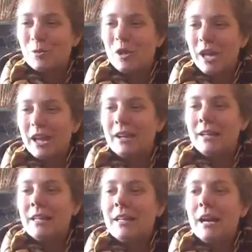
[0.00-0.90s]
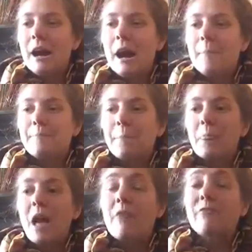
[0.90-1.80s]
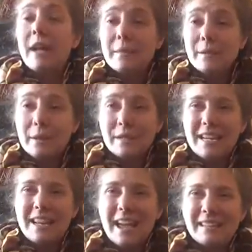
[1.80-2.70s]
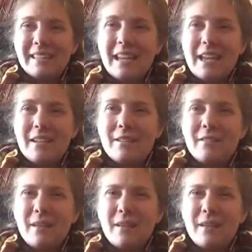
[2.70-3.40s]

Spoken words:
some cooking. I've finally been able to eat eggs again.